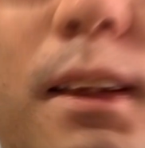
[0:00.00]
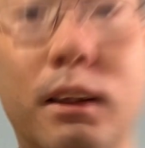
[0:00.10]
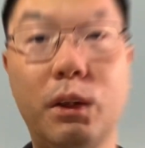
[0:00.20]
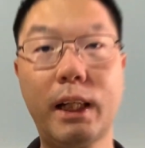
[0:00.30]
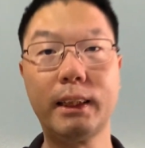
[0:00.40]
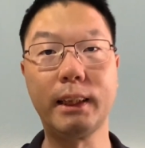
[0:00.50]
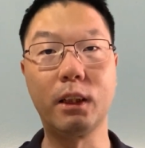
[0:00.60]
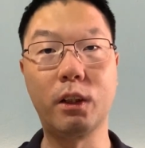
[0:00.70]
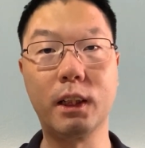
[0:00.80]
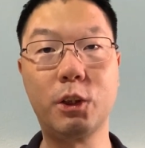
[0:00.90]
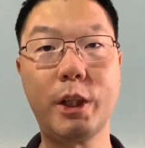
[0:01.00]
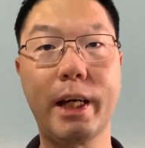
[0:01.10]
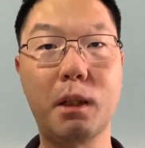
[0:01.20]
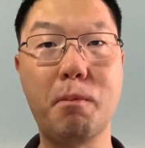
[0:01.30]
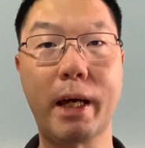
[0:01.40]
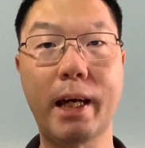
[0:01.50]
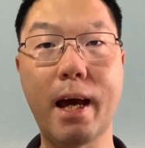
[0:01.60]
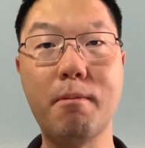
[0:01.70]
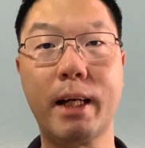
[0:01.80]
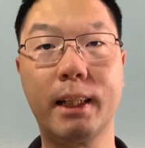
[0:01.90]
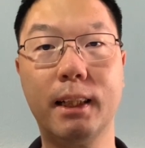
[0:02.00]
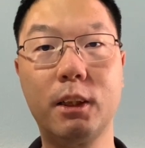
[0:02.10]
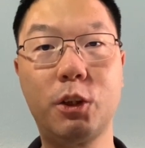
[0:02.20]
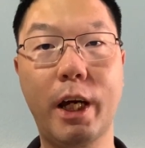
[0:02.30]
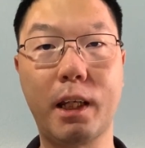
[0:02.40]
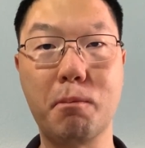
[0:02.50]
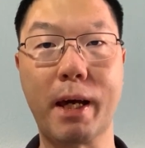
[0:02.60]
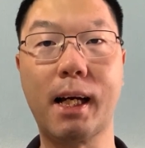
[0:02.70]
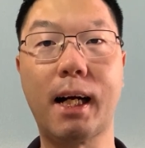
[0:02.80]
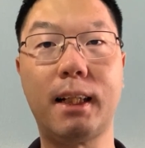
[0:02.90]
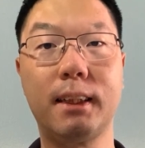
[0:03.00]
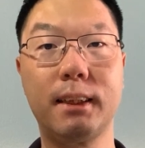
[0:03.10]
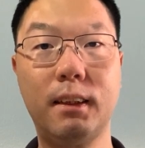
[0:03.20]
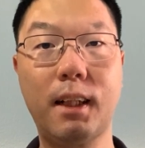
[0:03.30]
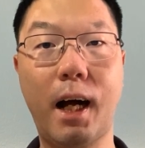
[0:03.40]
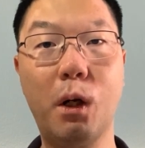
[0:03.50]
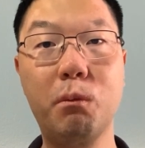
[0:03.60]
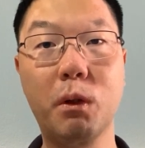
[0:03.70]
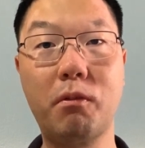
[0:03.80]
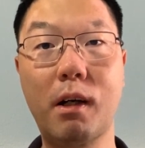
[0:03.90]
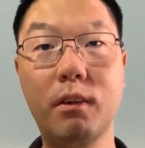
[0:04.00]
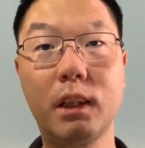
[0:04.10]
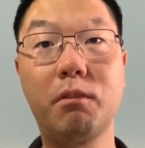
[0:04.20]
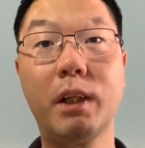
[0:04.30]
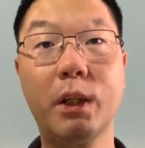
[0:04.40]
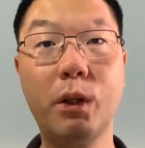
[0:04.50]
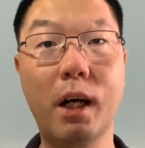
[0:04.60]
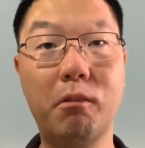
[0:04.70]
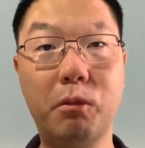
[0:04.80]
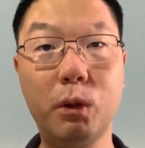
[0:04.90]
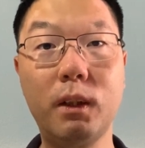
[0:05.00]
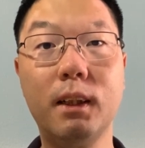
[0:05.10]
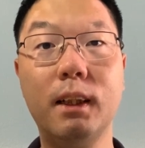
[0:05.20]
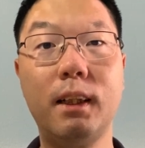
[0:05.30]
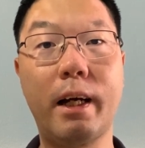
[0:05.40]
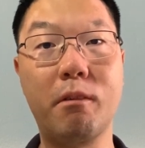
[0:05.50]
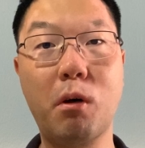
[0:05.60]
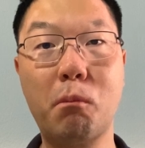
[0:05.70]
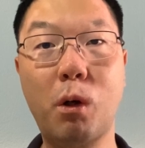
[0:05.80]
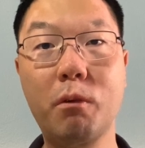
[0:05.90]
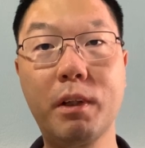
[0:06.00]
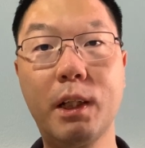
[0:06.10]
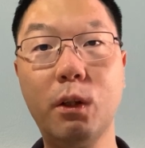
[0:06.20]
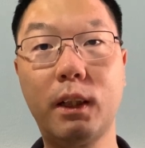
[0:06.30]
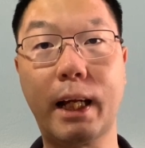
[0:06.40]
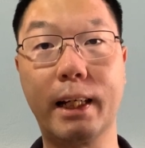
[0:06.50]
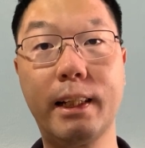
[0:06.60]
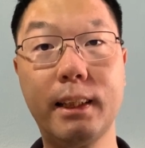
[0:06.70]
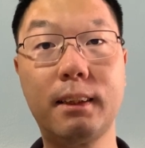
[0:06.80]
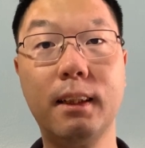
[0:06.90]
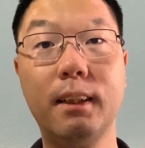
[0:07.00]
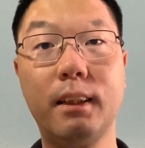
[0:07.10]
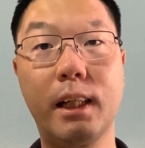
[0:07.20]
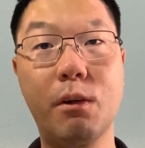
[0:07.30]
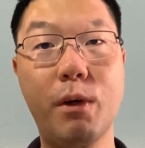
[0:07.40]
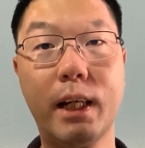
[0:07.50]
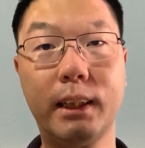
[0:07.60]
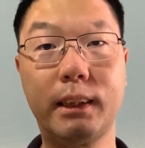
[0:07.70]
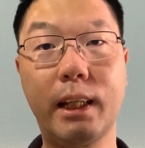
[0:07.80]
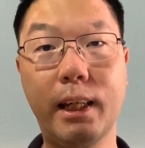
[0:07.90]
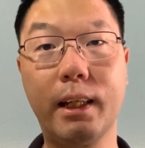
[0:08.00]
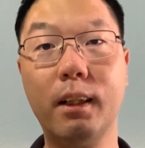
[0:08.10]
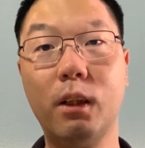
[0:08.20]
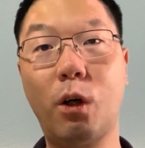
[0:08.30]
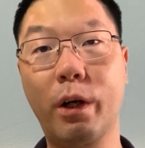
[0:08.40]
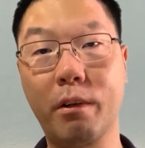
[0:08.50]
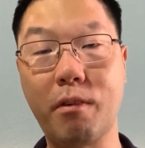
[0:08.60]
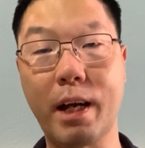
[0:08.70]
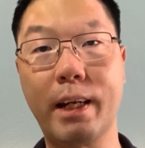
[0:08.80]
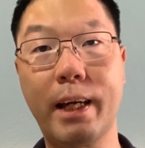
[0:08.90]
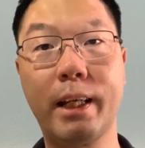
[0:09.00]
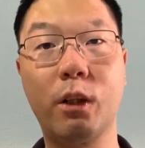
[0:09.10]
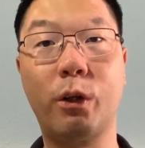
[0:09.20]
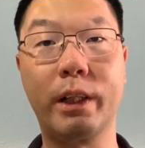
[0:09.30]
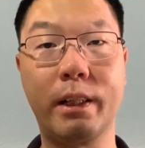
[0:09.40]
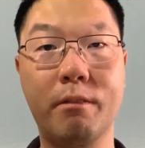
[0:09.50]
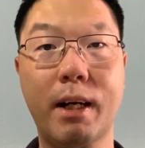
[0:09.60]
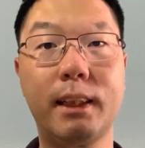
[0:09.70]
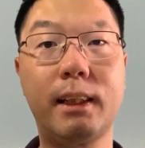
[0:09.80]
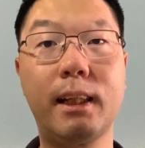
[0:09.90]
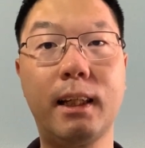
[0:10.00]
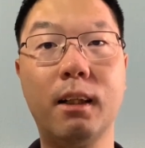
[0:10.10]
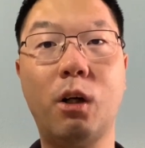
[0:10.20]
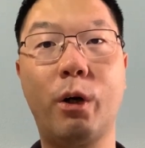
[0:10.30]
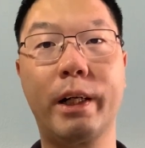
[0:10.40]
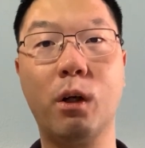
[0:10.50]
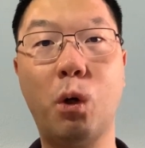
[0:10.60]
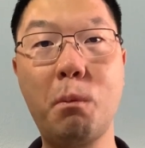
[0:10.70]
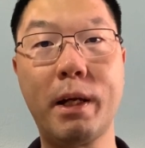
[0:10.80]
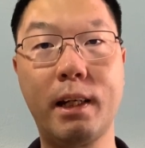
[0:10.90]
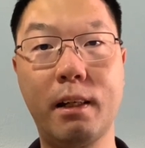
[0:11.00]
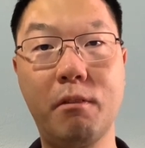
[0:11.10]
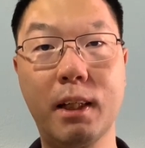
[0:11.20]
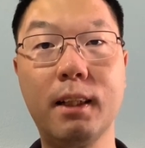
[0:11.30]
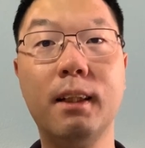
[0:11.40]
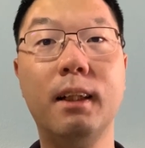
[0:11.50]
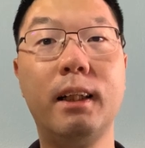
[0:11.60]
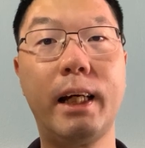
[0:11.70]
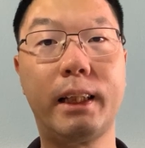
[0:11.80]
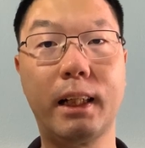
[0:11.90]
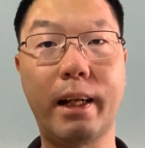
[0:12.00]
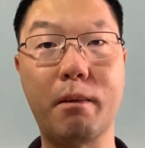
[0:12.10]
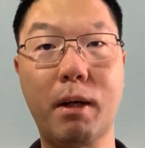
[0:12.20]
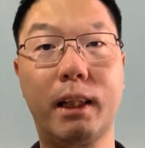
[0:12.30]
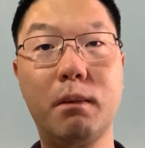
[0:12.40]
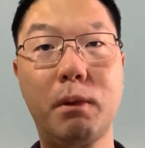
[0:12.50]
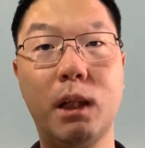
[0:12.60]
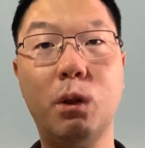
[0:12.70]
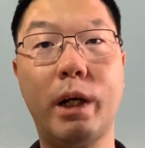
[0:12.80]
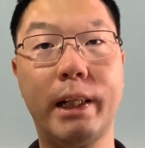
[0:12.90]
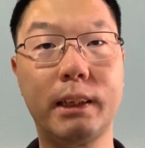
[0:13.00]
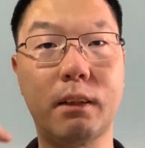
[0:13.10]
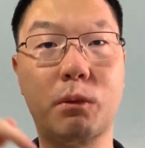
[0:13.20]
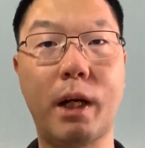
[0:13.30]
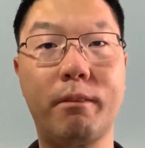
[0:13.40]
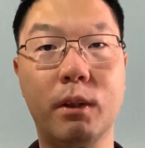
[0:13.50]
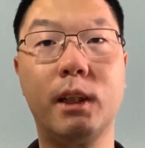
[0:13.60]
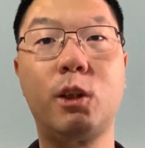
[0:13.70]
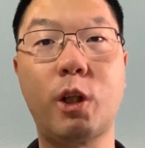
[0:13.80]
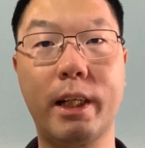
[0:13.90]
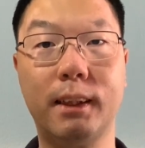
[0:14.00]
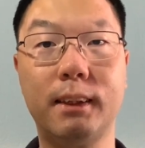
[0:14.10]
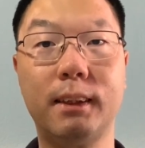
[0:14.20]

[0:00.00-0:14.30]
So that's it on the GXBank app and the GXBank card. I hope you found this video helpful, and for more videos like this in real estate or in finance or in investing or in home and living, hit the like button below and subscribe to this channel.